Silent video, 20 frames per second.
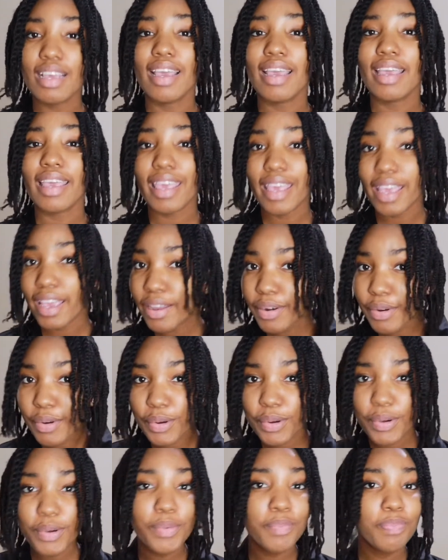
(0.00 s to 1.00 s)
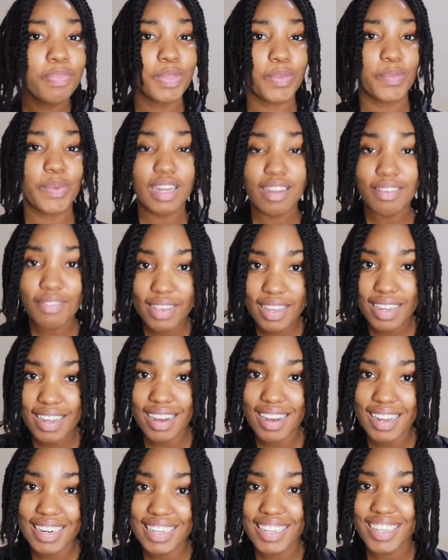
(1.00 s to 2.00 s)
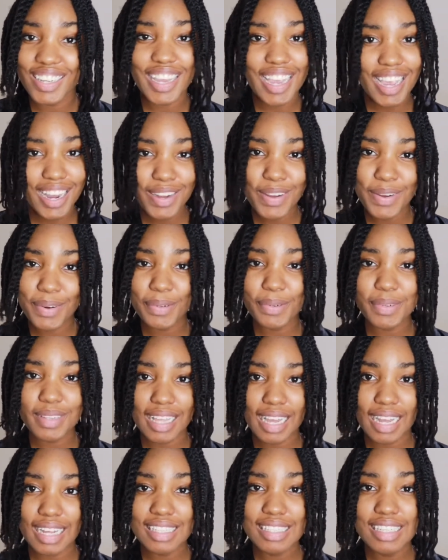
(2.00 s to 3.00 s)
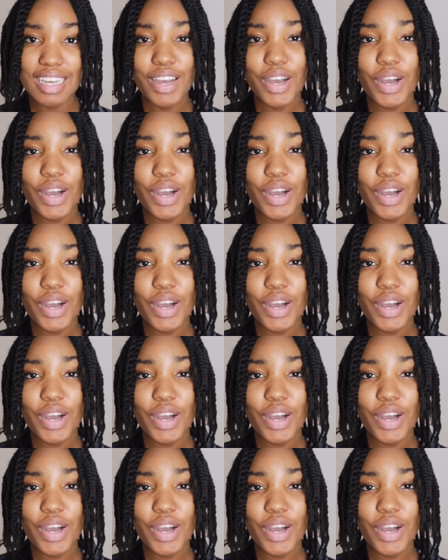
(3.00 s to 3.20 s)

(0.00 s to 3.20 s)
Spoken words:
cane row, whatever you call it, you can do that.